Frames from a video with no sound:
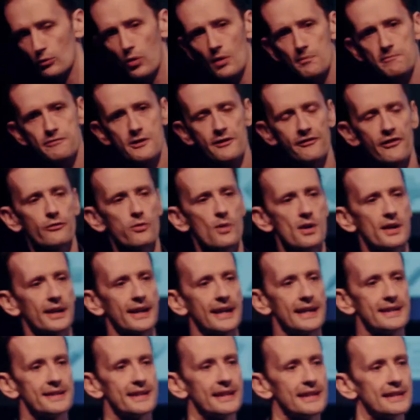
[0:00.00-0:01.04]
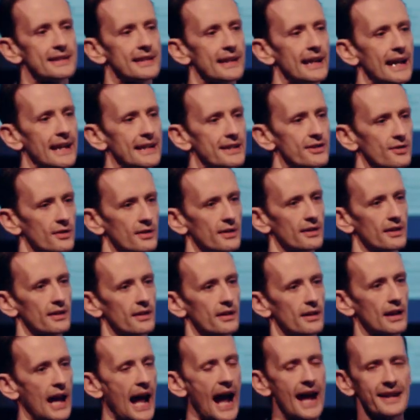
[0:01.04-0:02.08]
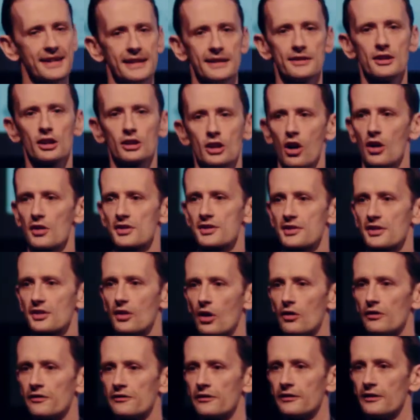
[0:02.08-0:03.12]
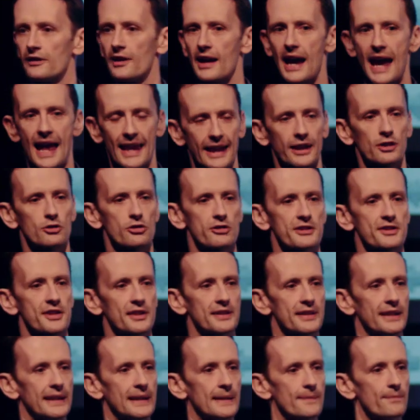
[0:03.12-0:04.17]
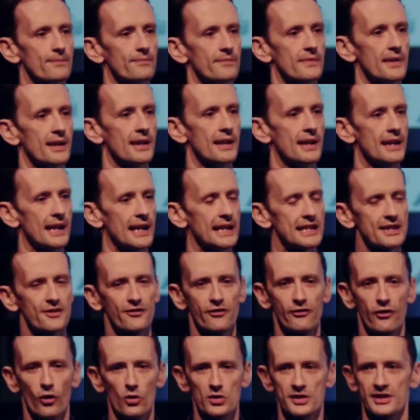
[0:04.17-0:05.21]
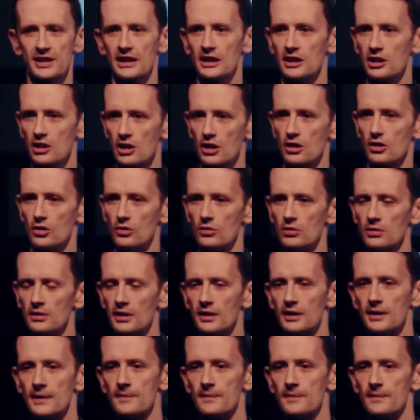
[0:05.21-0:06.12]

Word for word: what proof of work is, it's, it's adding the cost of electricity. It's forcing you,